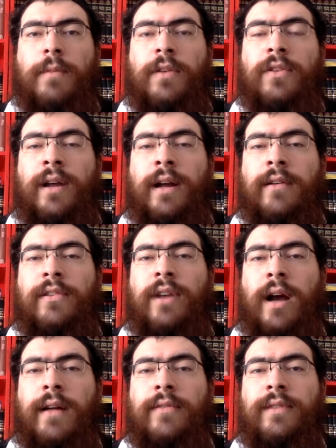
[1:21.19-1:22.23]
The Zohar is
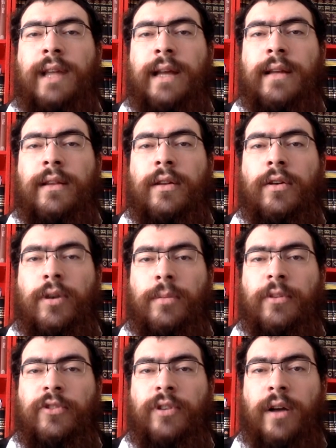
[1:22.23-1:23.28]
kind of like the
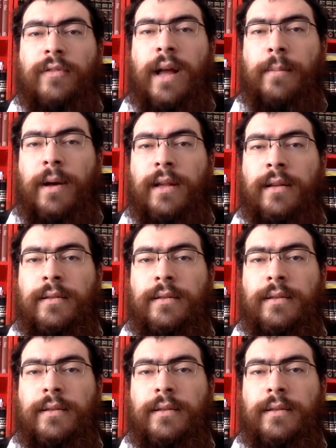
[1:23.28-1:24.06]
Chumash of Kabbala.